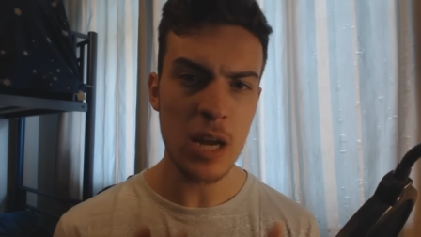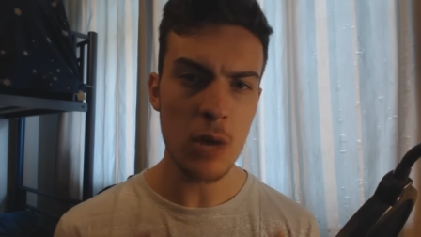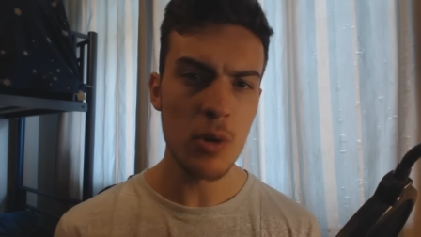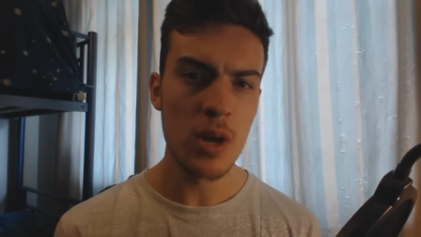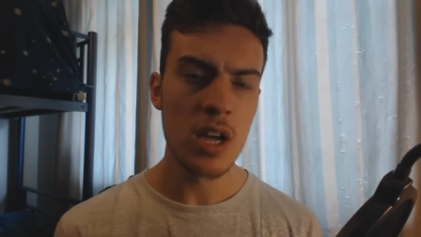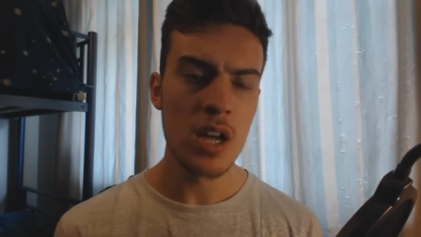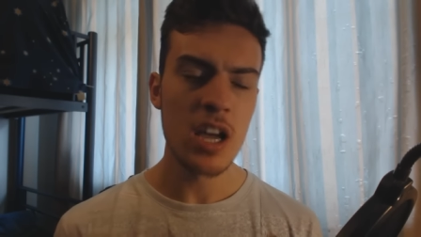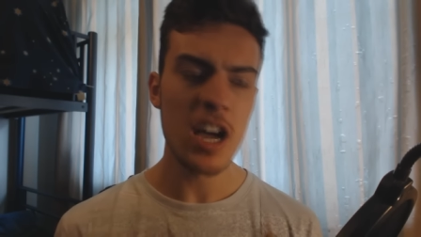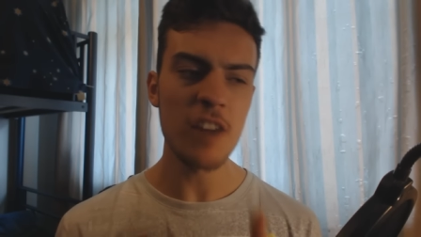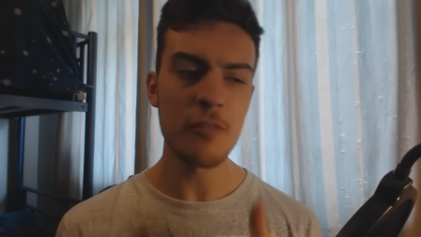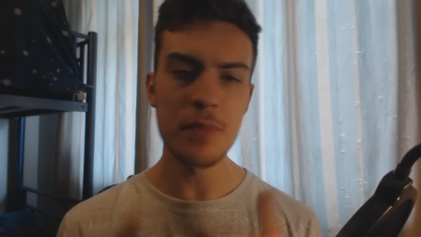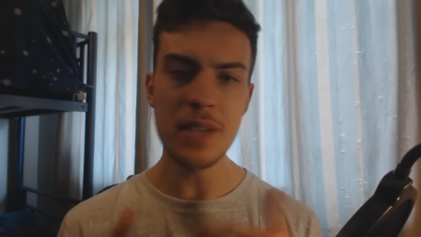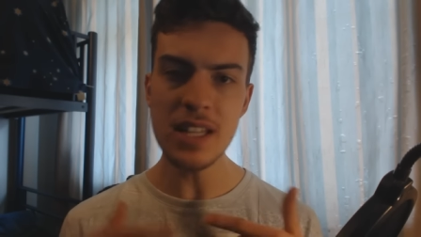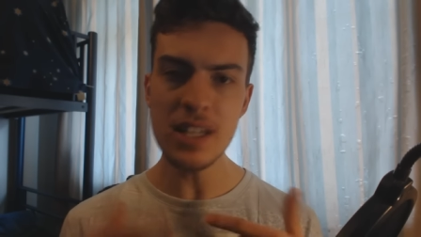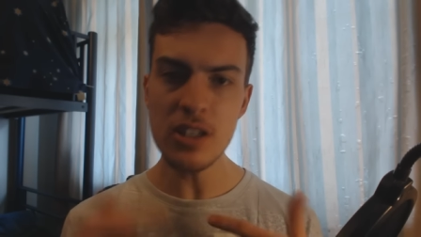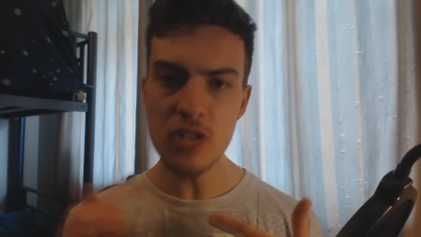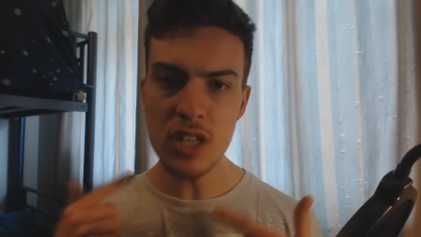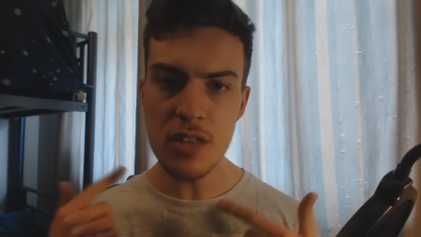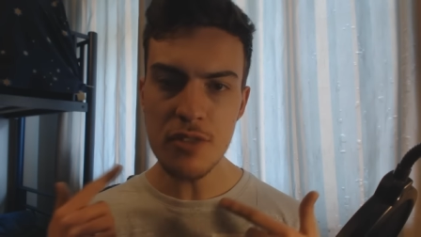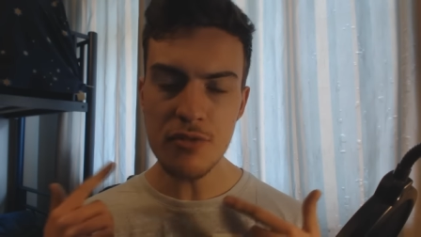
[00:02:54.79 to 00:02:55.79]
Now I've
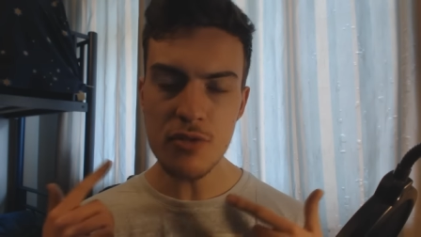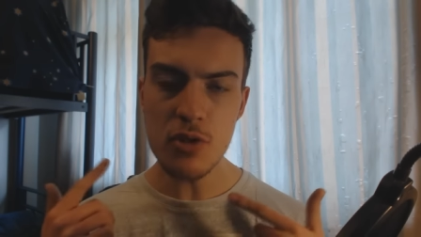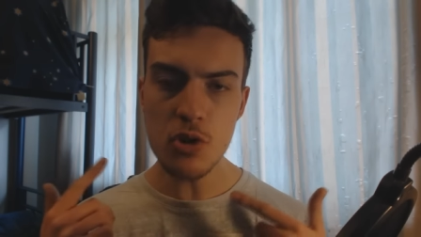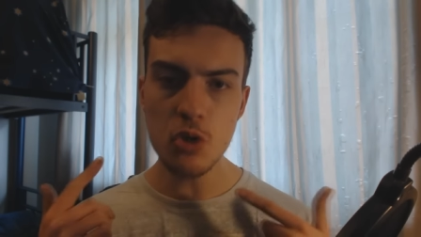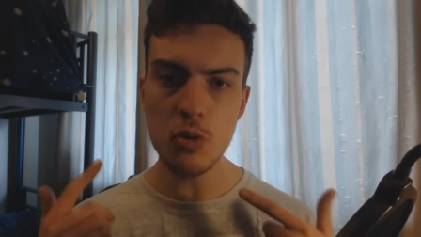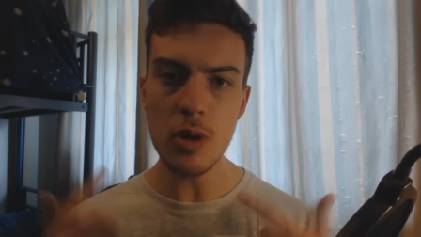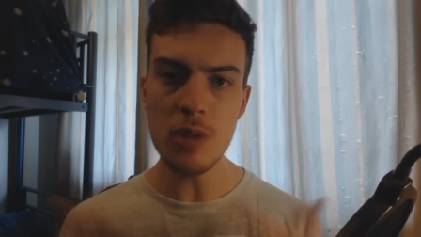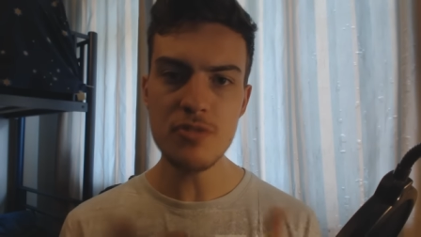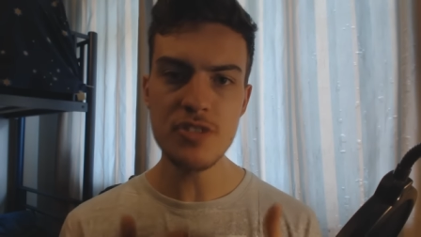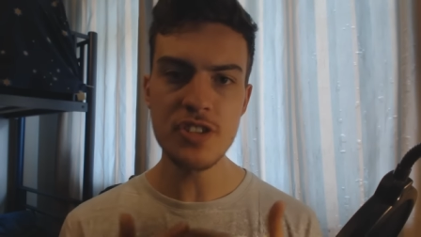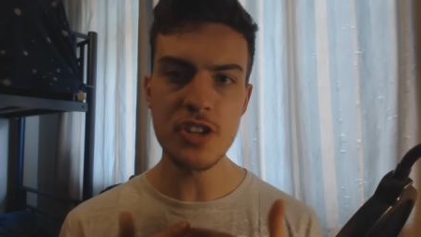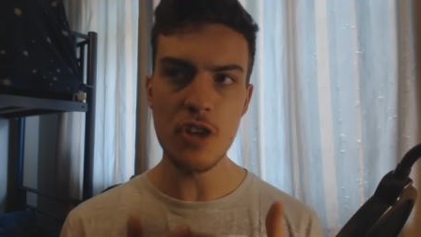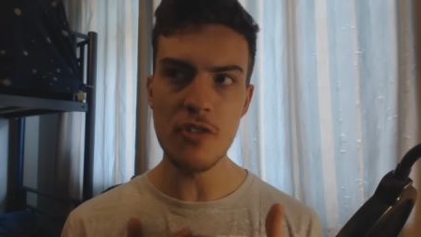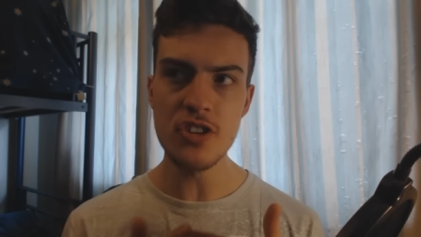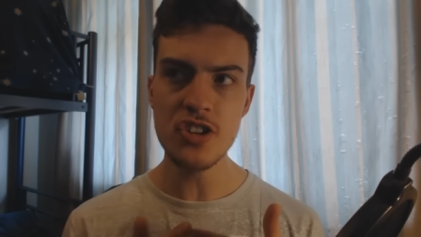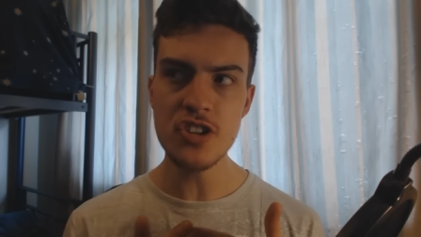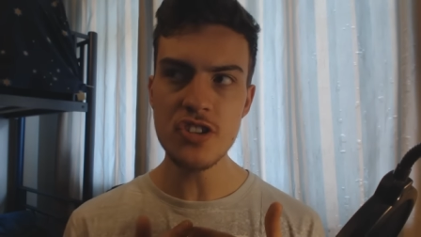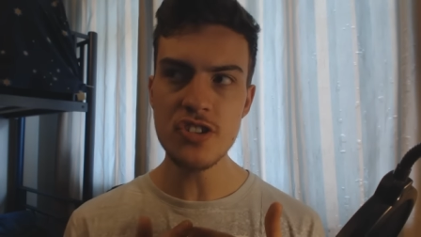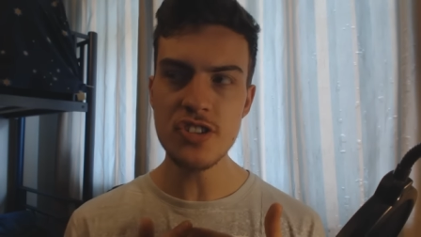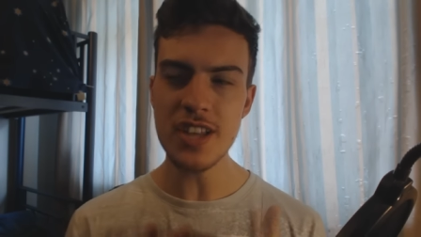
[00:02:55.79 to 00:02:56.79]
been looking through quotes and
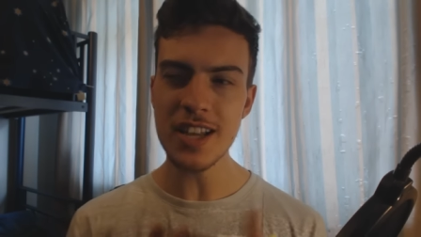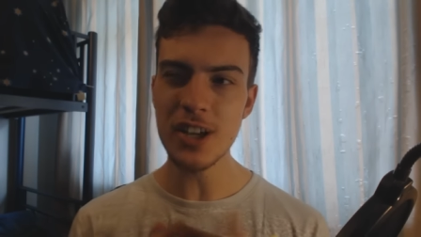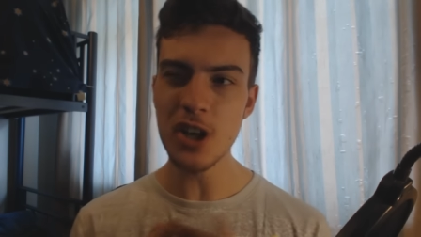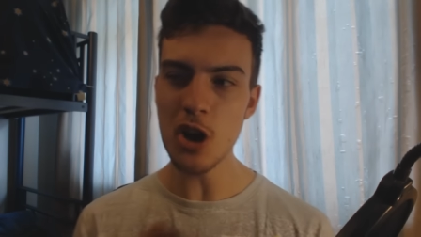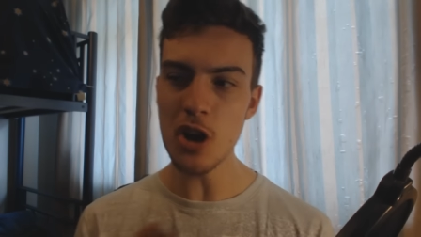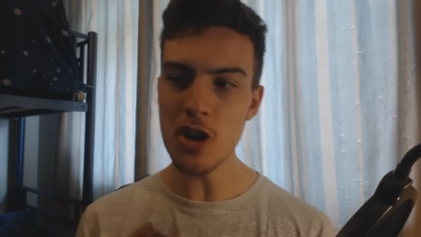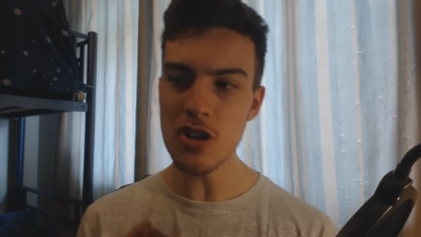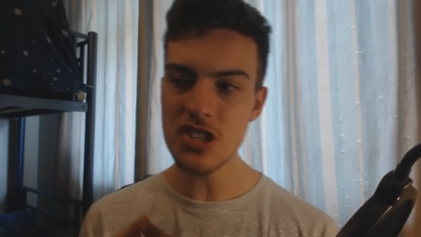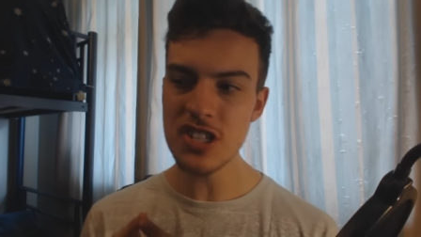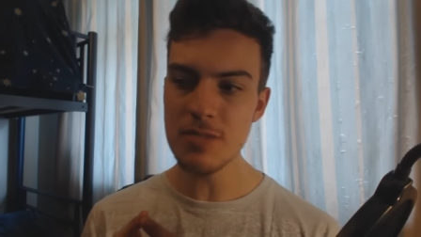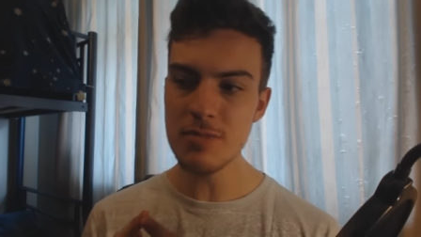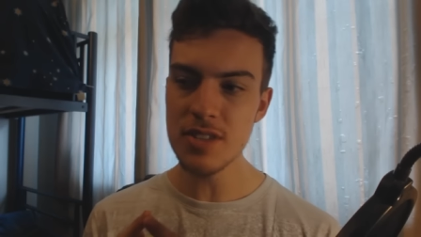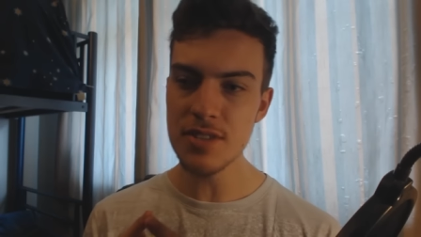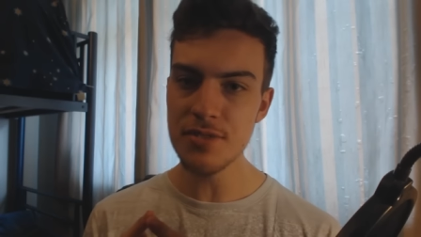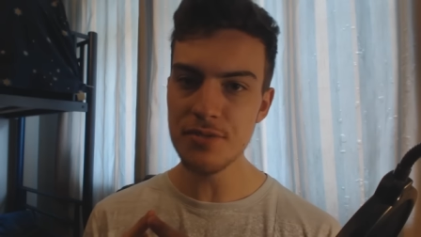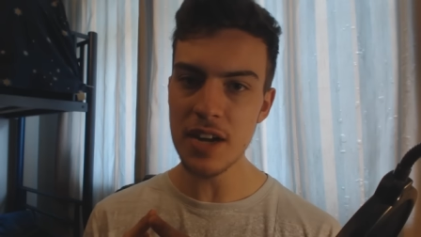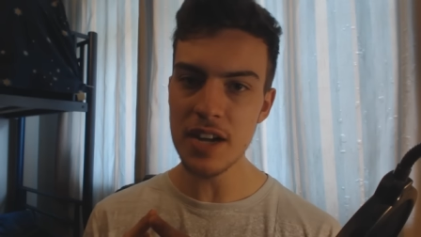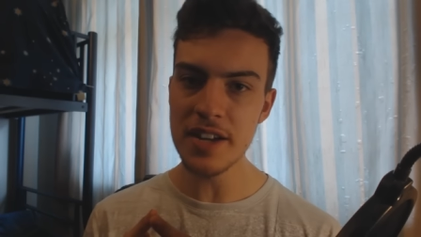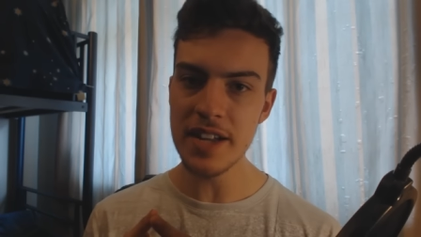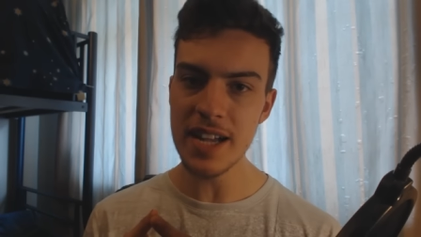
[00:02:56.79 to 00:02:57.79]
Origins and I can't seem to
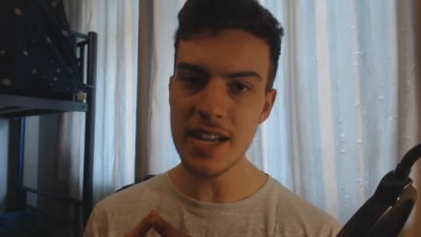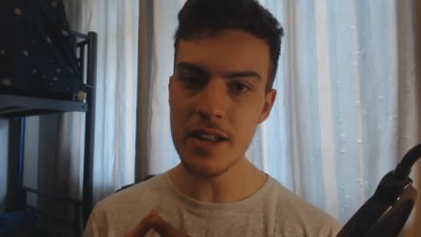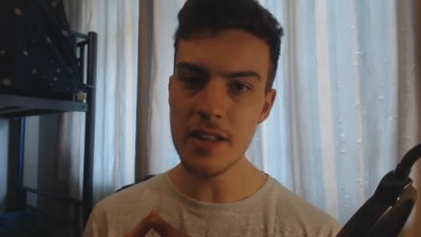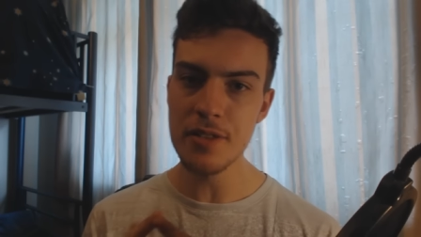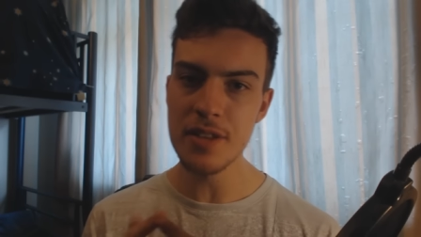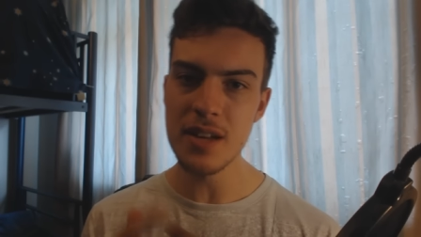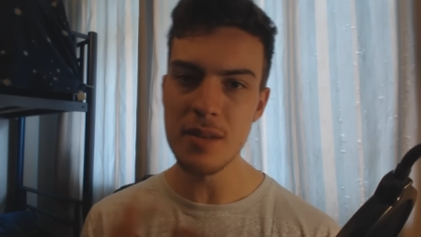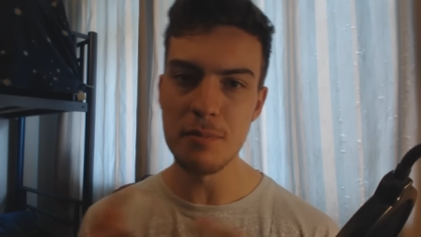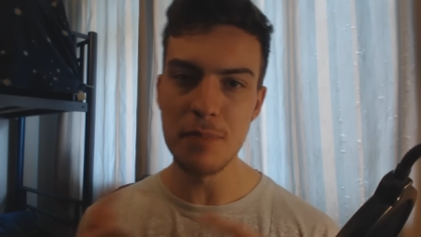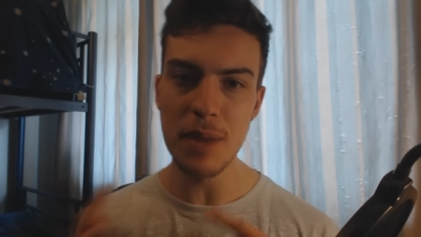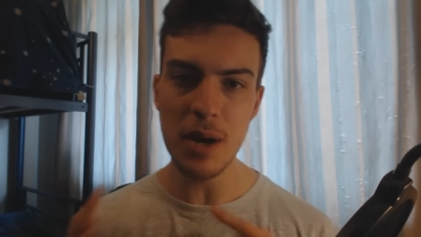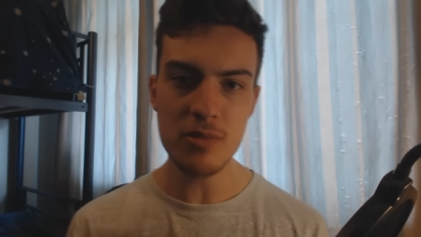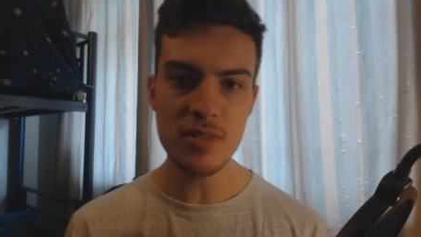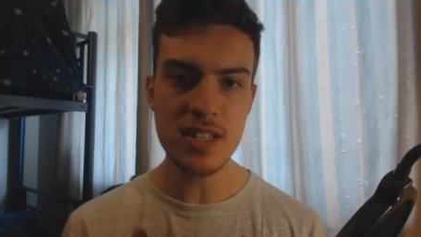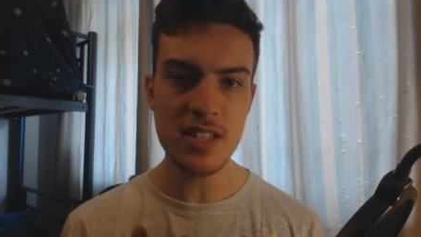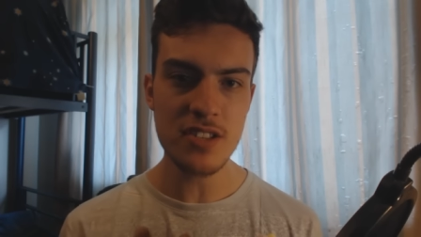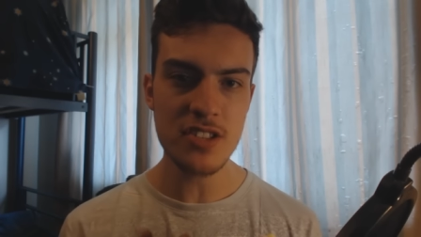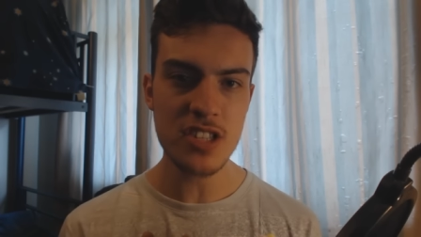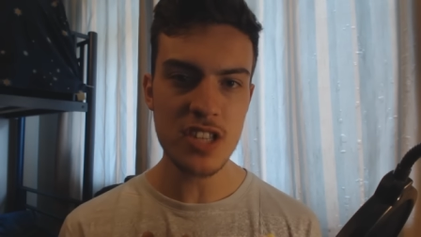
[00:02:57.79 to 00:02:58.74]
find anything about it,